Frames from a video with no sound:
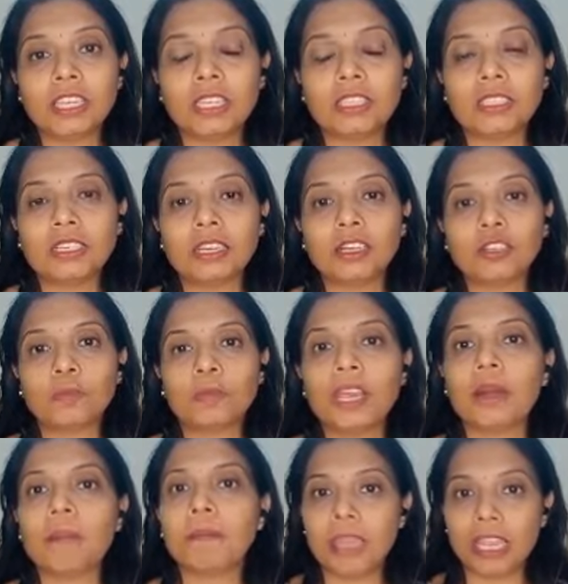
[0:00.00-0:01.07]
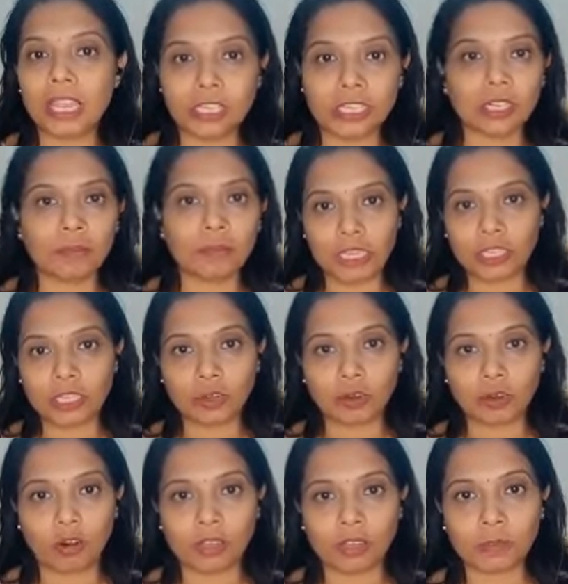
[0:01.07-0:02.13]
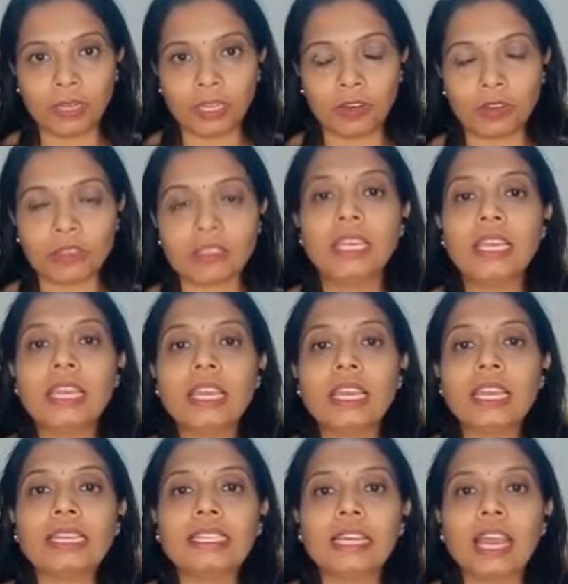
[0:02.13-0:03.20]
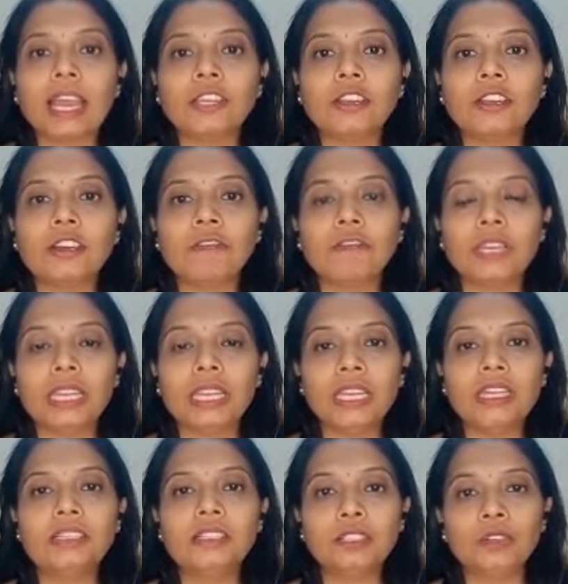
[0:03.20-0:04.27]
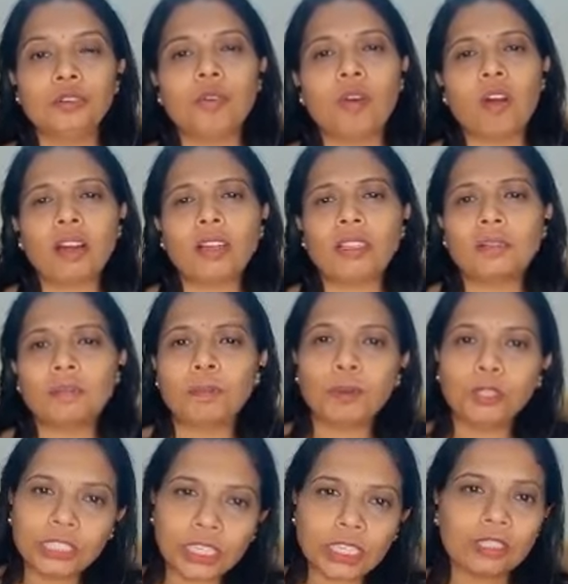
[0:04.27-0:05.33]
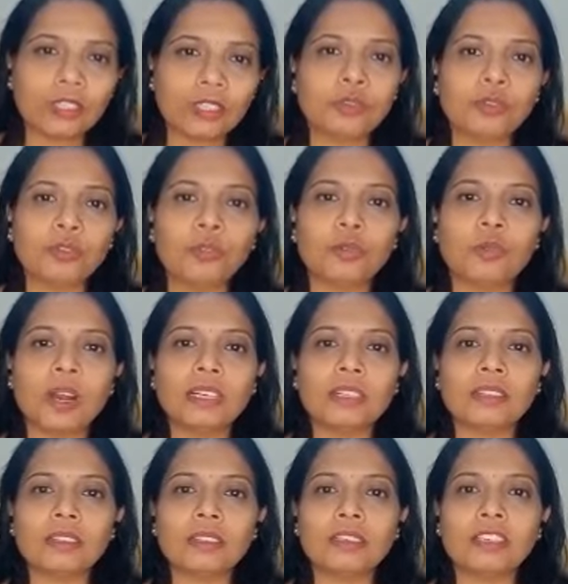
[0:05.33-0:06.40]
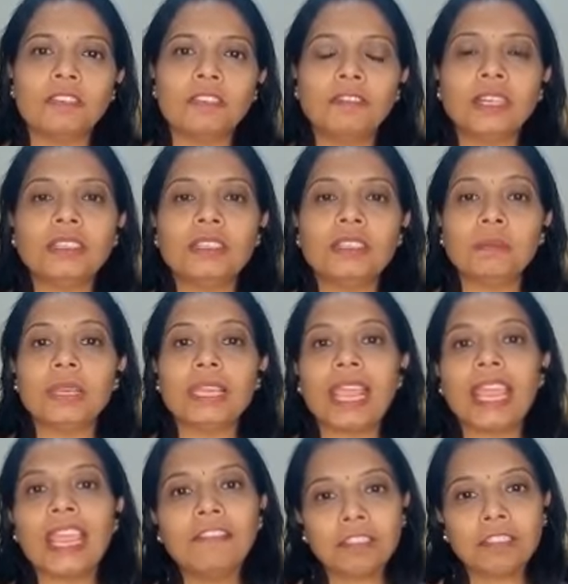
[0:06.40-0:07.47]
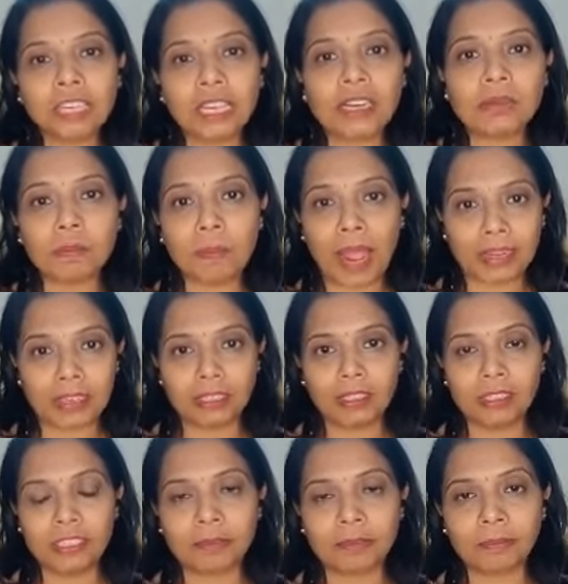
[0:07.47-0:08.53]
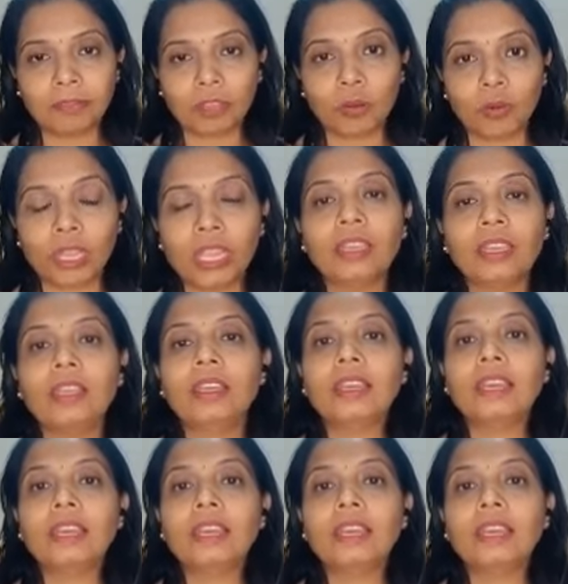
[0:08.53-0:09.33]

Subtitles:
consider to be a major cause, because it kind of leads you or pushes you towards different behavioral patterns. Okay,